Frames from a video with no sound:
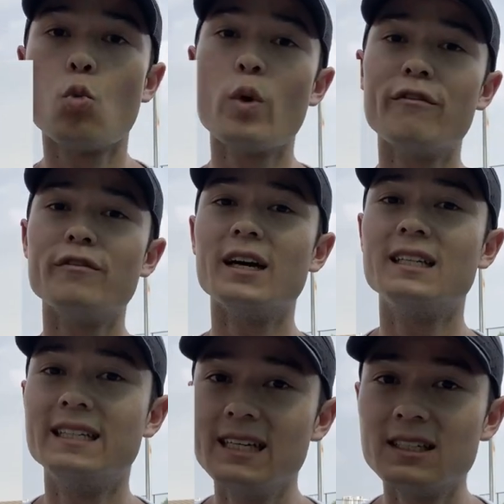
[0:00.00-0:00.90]
with a
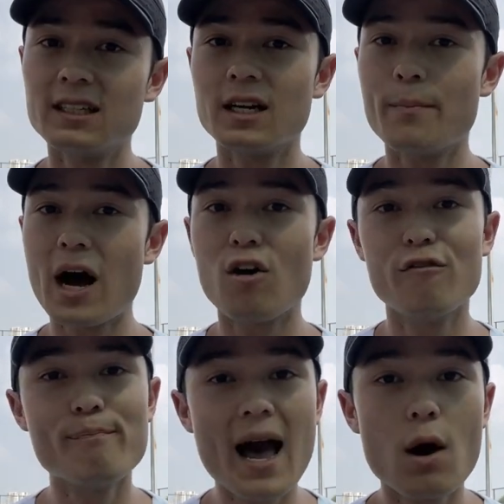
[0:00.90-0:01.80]
decent amount
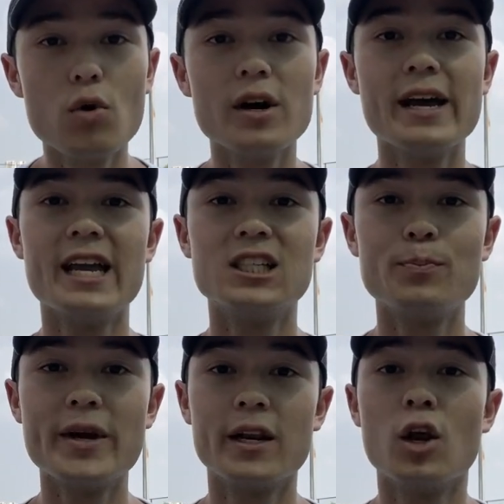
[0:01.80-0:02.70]
of power and
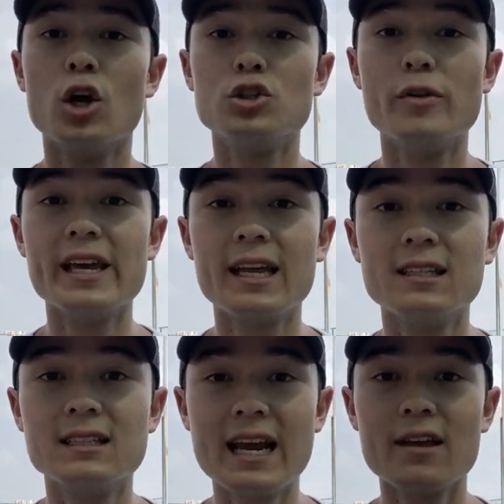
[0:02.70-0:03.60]
spin so they can
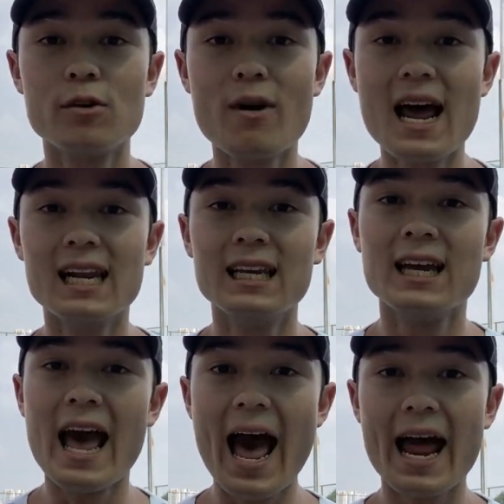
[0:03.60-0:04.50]
stay in the rally
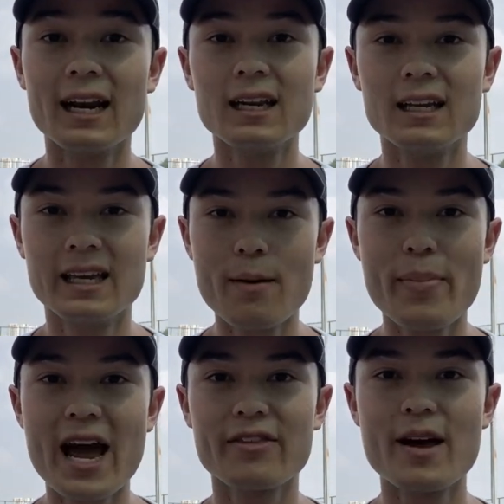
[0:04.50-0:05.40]
and get
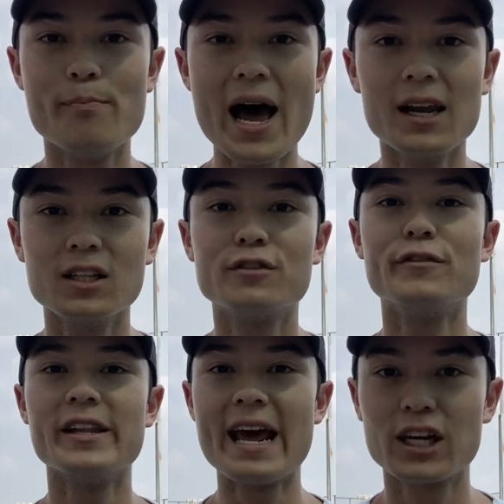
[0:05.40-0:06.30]
back their balance
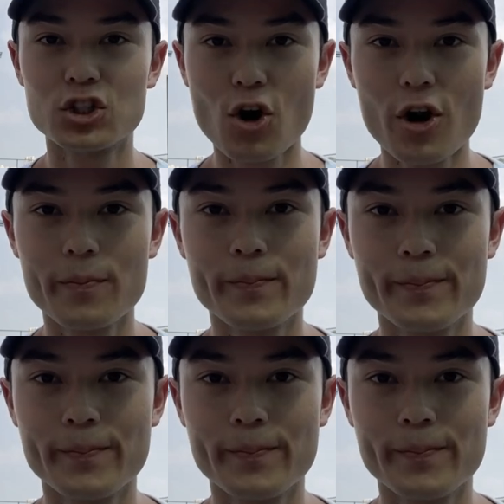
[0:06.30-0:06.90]
for the next shot.